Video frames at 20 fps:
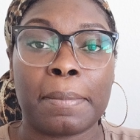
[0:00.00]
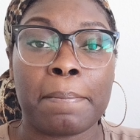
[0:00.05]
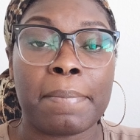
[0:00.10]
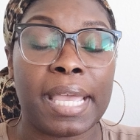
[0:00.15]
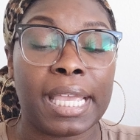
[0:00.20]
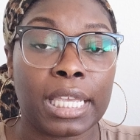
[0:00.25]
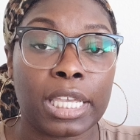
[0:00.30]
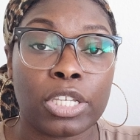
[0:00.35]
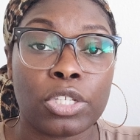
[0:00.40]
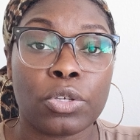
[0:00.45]

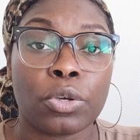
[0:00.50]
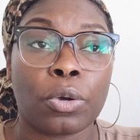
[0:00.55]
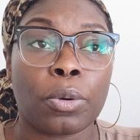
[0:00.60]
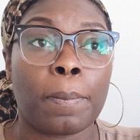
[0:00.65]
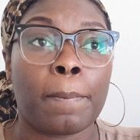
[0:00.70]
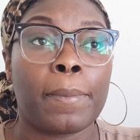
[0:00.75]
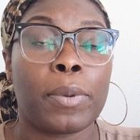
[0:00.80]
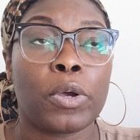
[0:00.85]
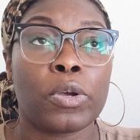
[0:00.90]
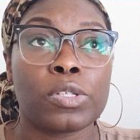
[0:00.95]
Make it your
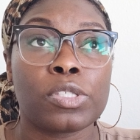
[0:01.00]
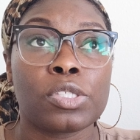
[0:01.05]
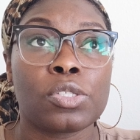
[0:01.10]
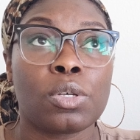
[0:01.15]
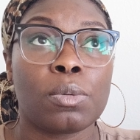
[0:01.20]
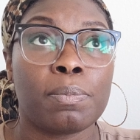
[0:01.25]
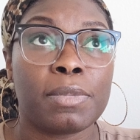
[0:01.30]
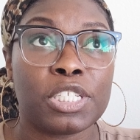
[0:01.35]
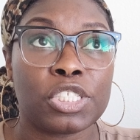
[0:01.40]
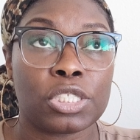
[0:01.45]

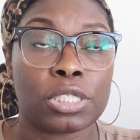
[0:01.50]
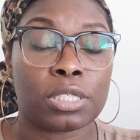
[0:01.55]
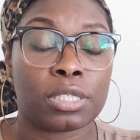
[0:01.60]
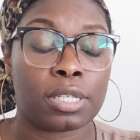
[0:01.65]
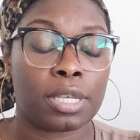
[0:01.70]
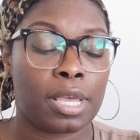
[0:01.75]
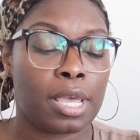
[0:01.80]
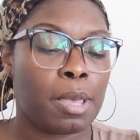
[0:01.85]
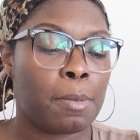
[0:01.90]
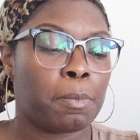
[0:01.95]
personal mission
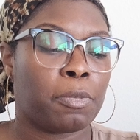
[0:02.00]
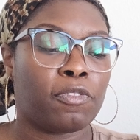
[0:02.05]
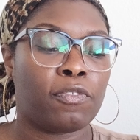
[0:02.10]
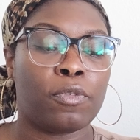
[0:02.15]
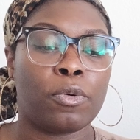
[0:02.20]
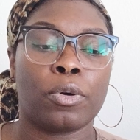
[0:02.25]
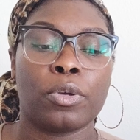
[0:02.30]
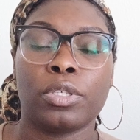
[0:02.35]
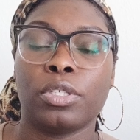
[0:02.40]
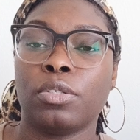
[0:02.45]

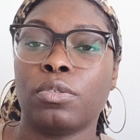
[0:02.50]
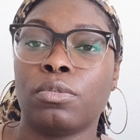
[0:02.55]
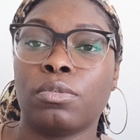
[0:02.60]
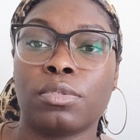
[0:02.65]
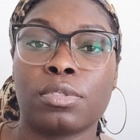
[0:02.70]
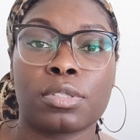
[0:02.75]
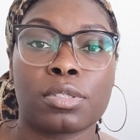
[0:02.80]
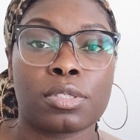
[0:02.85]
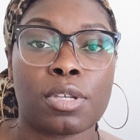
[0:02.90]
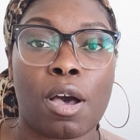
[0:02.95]
before you
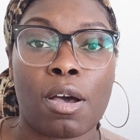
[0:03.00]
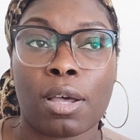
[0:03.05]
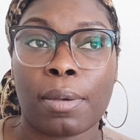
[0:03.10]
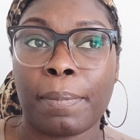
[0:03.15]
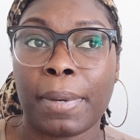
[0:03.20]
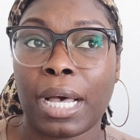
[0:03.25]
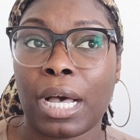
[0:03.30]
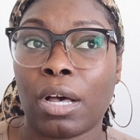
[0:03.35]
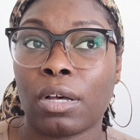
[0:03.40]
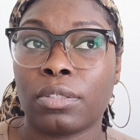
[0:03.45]
talk
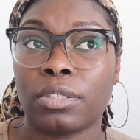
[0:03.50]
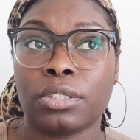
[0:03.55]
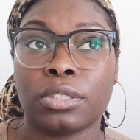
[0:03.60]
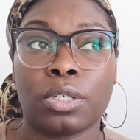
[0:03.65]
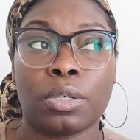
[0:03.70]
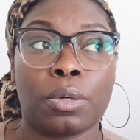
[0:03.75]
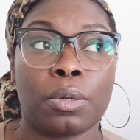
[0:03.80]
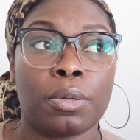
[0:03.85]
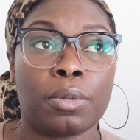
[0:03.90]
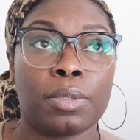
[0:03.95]
about, you
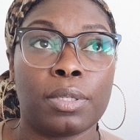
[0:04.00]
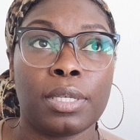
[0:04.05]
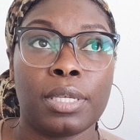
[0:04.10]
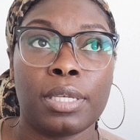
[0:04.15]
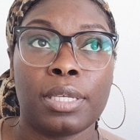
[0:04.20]
know,